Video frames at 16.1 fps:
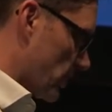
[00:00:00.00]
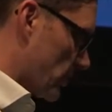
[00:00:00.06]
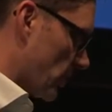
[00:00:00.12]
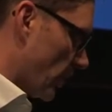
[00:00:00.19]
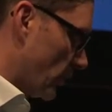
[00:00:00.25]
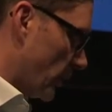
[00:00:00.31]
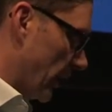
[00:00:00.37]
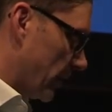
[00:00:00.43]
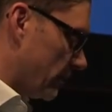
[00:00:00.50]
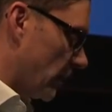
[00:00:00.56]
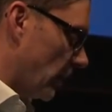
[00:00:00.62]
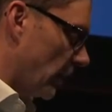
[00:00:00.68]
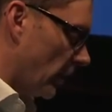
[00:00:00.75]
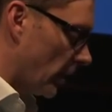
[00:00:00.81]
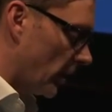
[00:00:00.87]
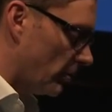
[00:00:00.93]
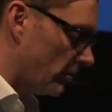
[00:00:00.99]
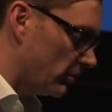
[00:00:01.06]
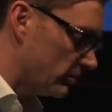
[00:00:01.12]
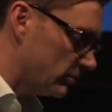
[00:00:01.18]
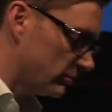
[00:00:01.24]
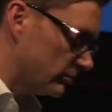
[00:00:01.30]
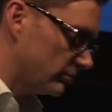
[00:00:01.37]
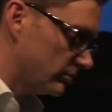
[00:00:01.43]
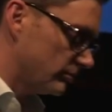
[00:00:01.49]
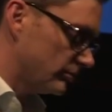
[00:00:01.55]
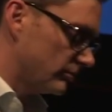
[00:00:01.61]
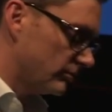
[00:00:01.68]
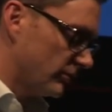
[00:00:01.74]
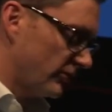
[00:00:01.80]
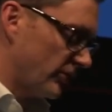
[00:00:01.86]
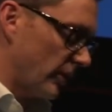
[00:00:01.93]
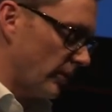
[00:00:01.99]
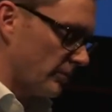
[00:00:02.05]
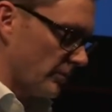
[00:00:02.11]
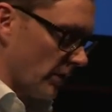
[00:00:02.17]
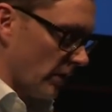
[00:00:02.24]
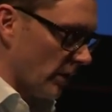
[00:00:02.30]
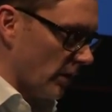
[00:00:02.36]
since I read Philip